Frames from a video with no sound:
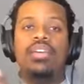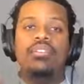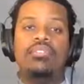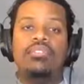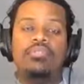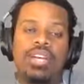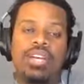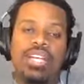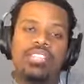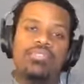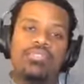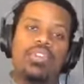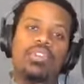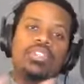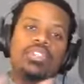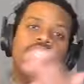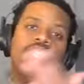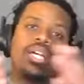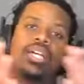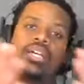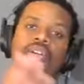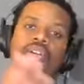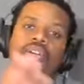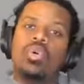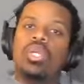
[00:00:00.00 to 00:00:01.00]
Vice versa. I
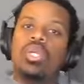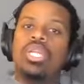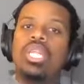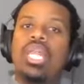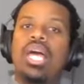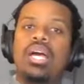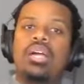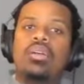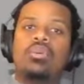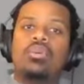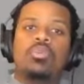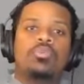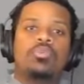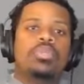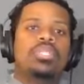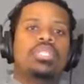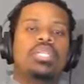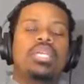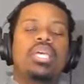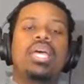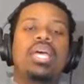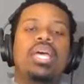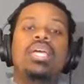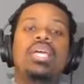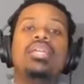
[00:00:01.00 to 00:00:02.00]
can go in the locker room and say,
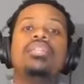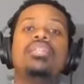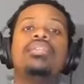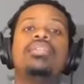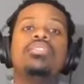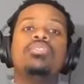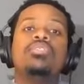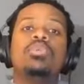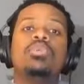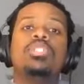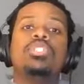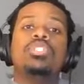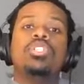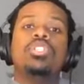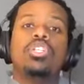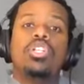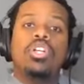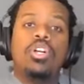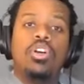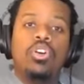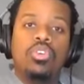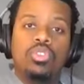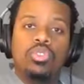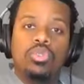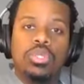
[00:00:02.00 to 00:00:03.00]
hey, this is what your
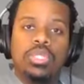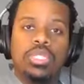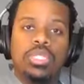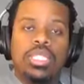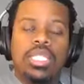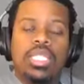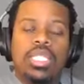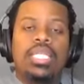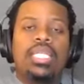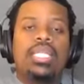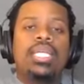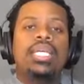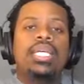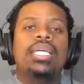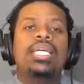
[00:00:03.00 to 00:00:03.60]
coach was saying.